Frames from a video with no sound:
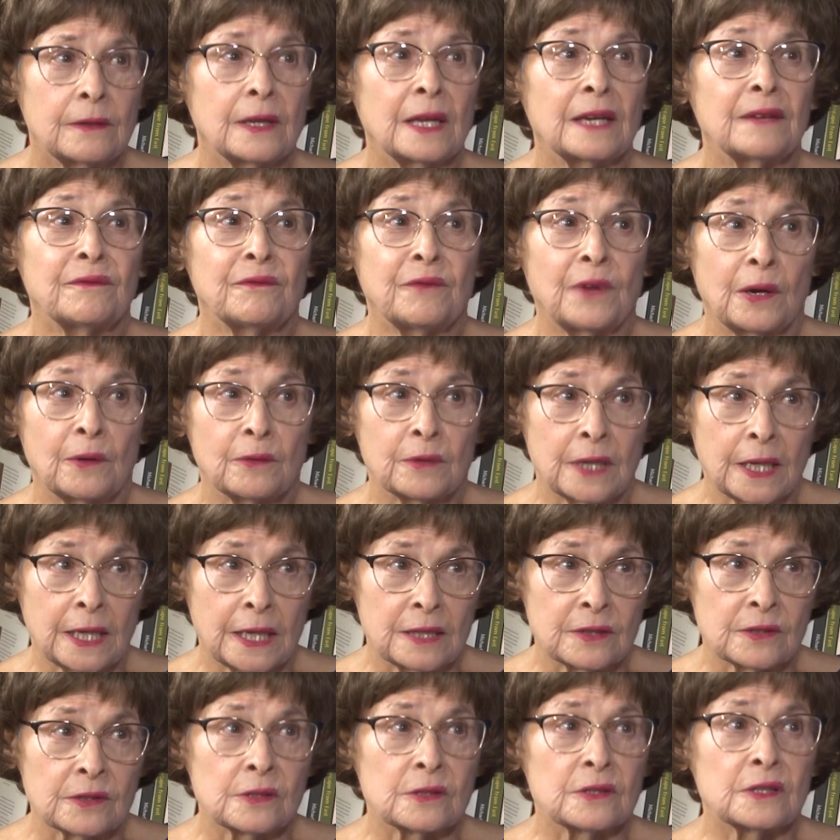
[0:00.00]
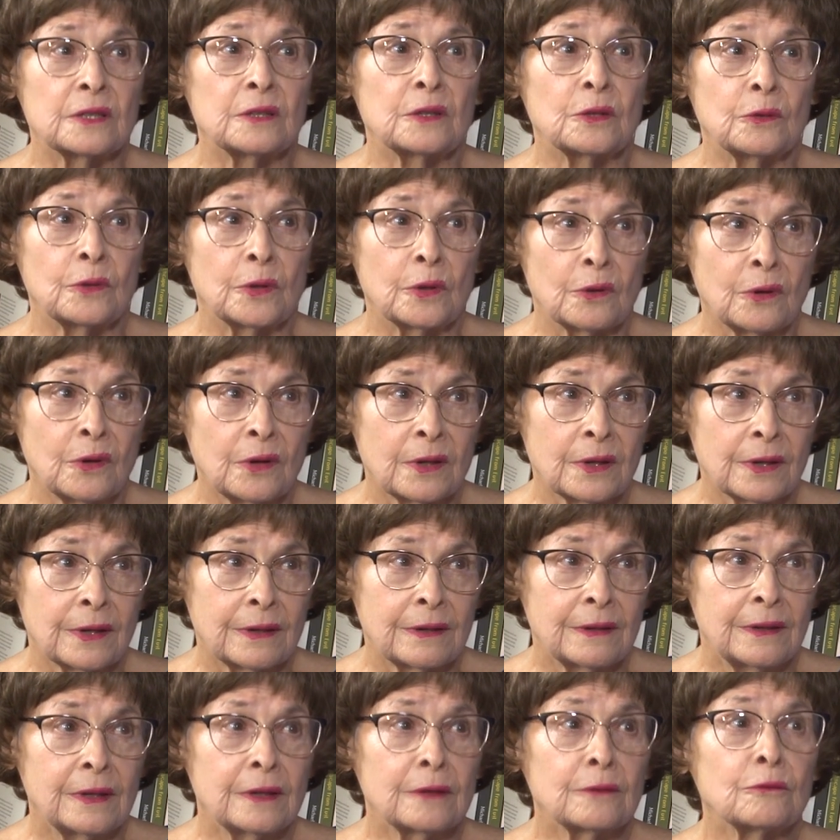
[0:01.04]
they found cases in New York
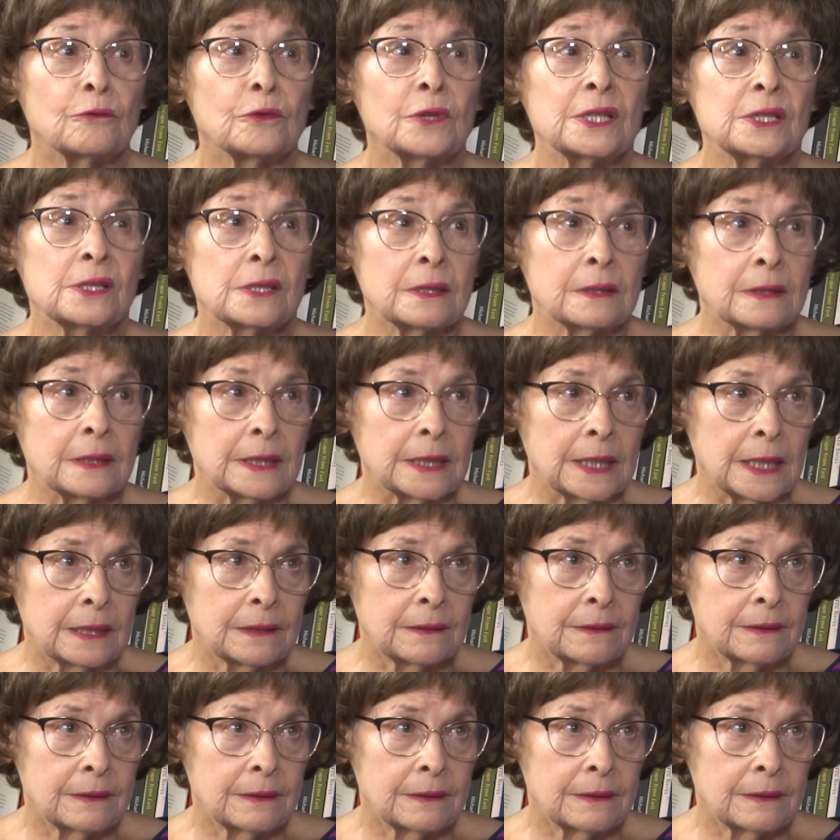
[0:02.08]
recently